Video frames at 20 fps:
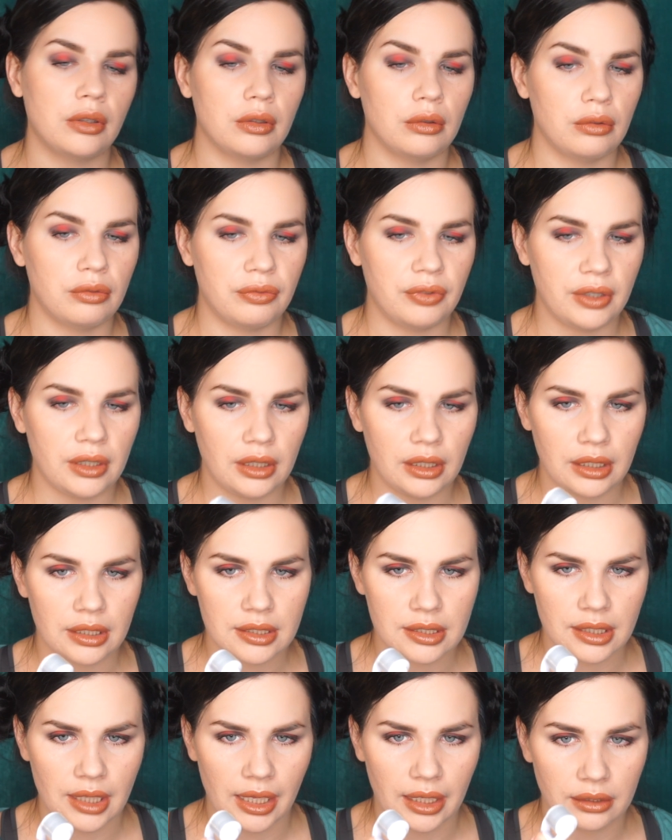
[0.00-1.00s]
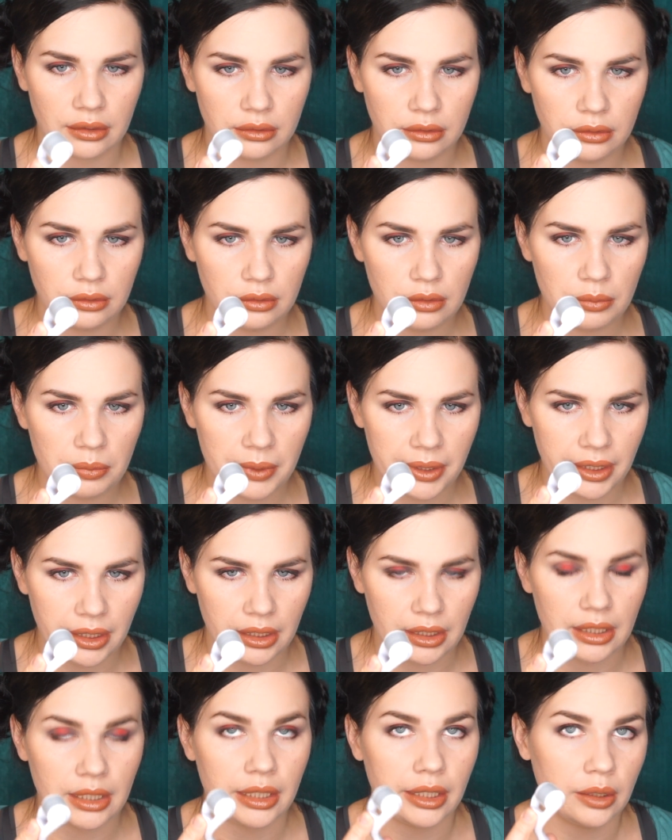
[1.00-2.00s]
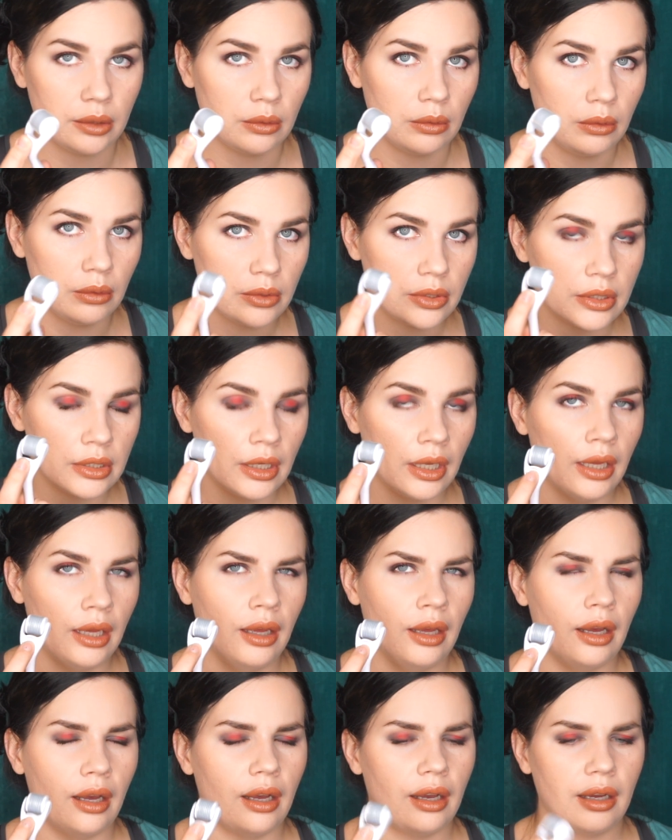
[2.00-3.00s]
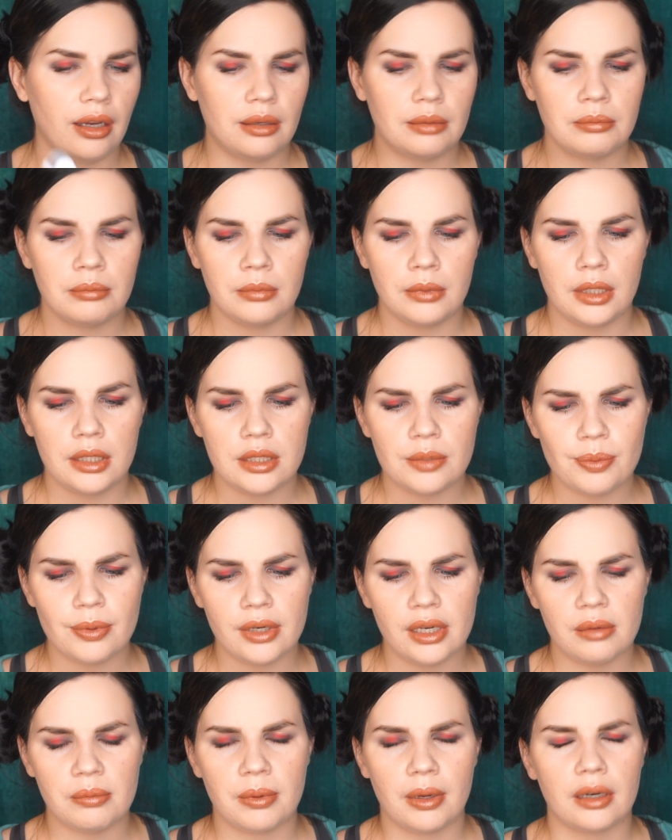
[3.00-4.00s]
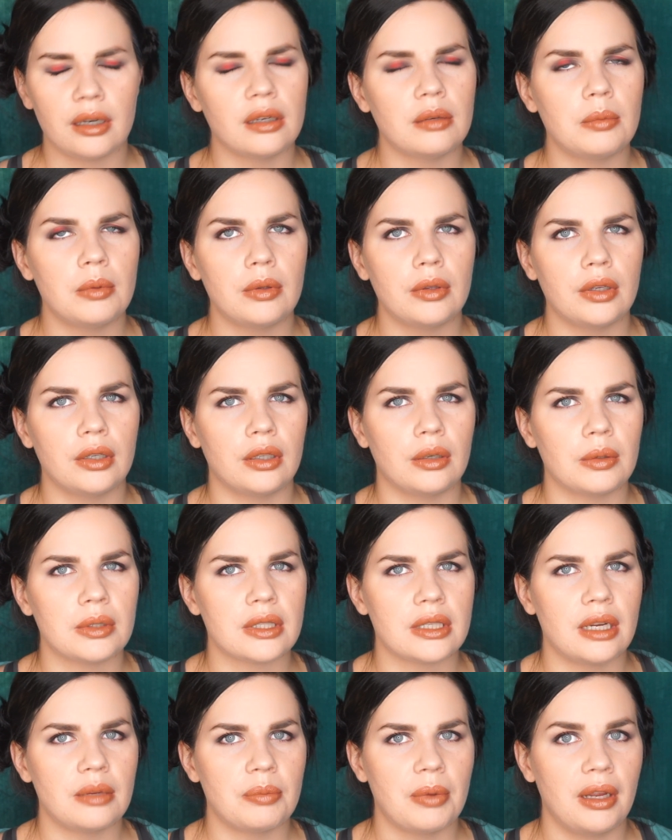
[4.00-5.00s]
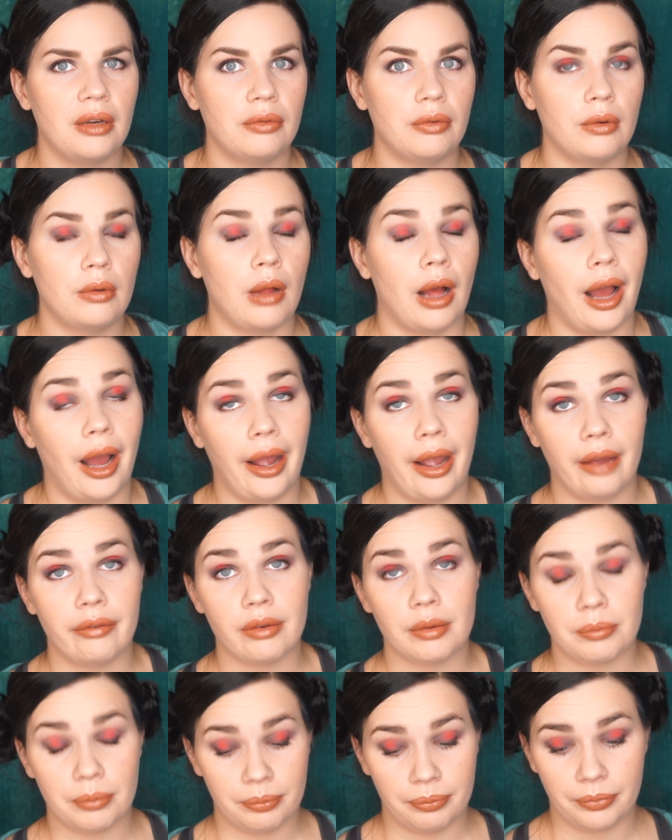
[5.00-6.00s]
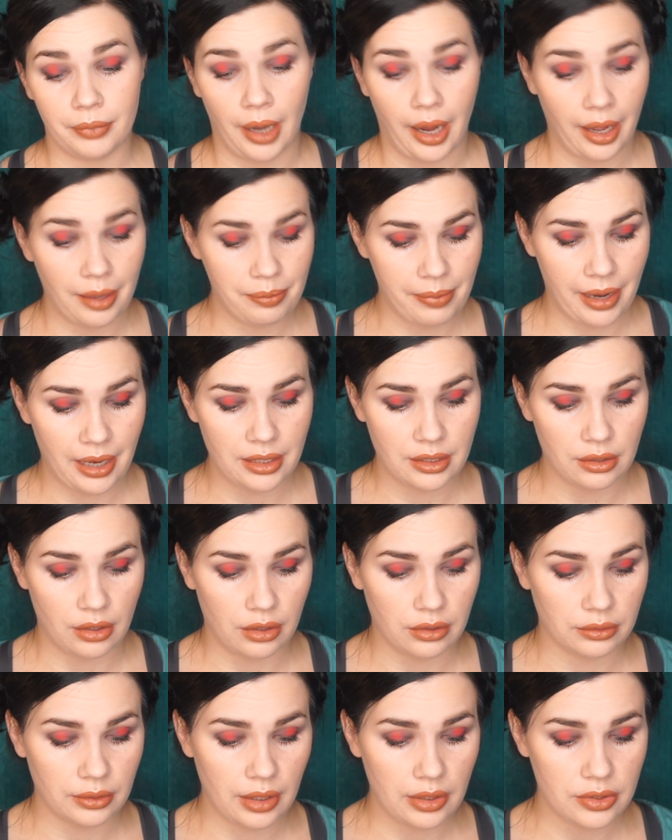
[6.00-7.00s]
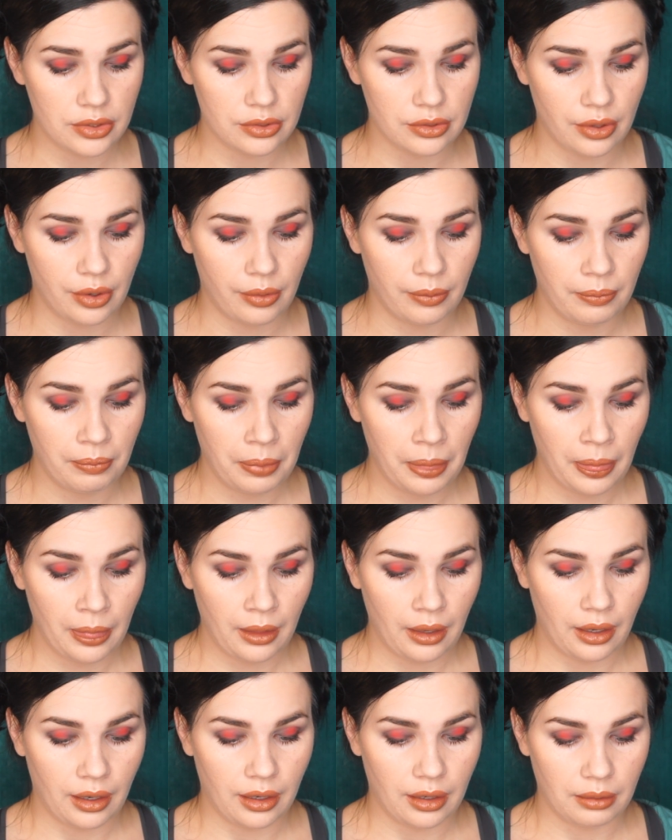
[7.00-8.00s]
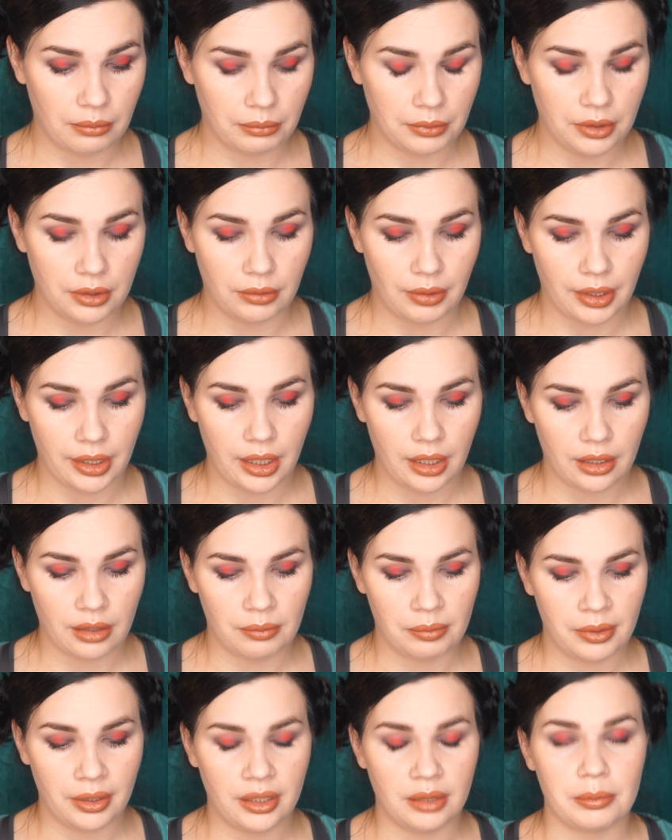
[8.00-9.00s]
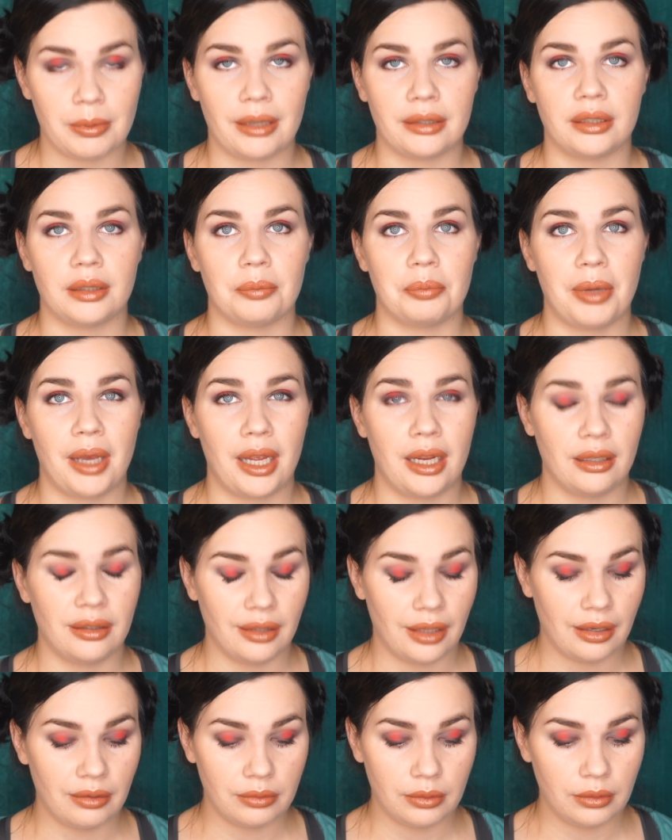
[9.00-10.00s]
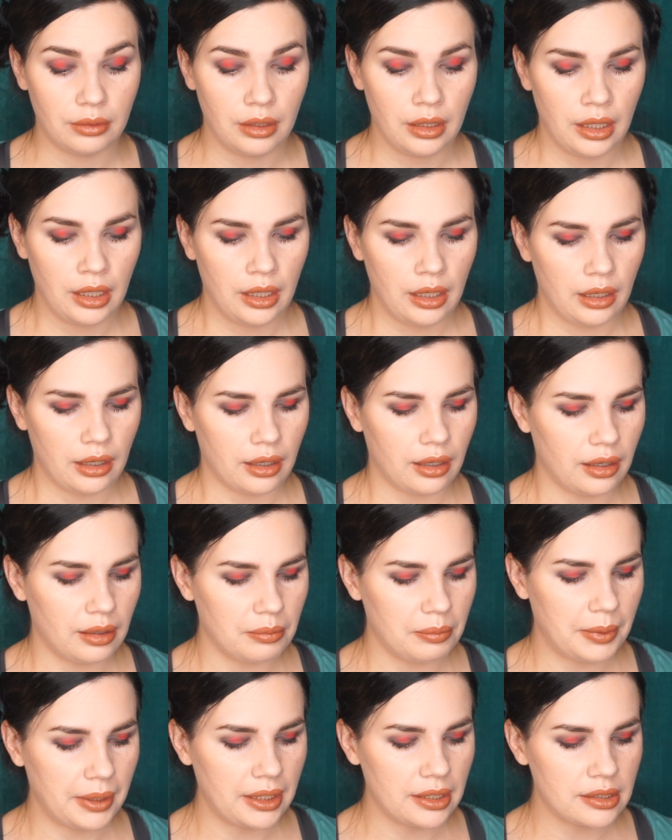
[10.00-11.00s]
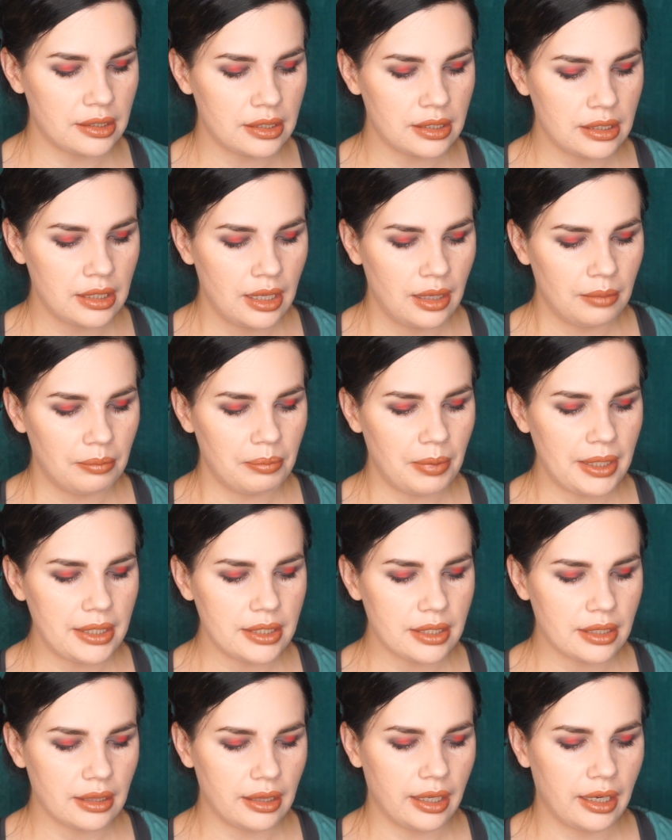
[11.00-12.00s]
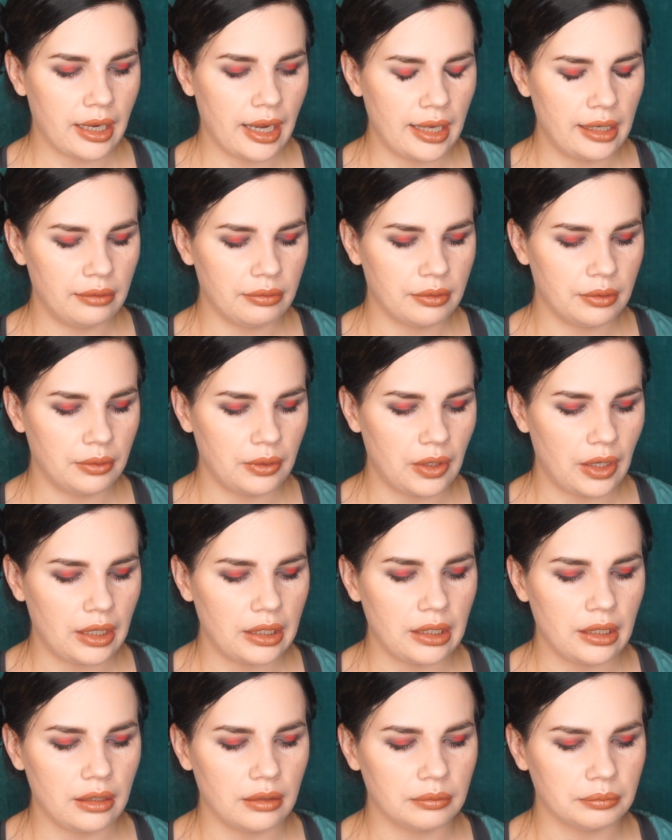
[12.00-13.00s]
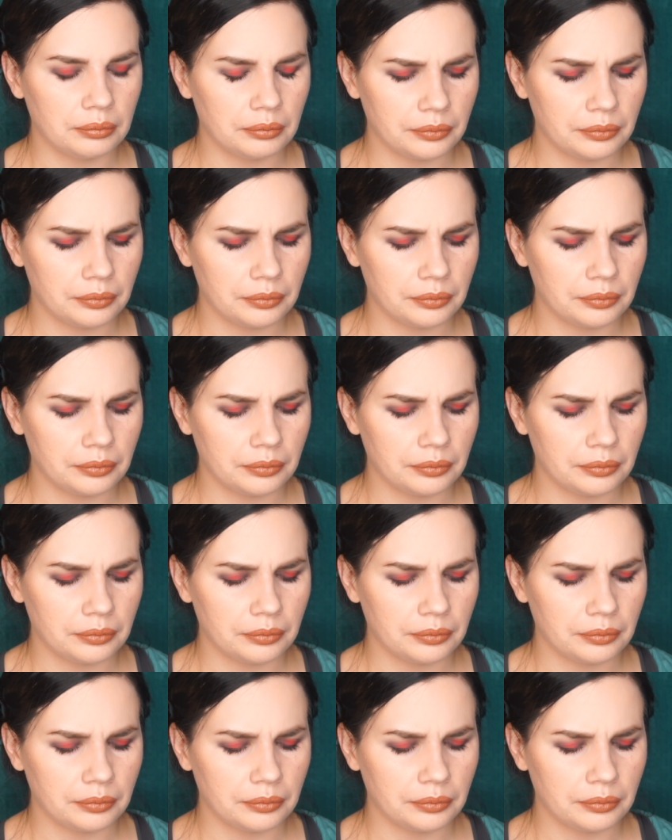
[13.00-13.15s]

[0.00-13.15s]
you'll feel it. It's like little bitty needles. It's pretty bearable, you know, it's not painful. I have a high pain tolerance, so, you know, I can't complain about the pain level, but it's basically kind of creating,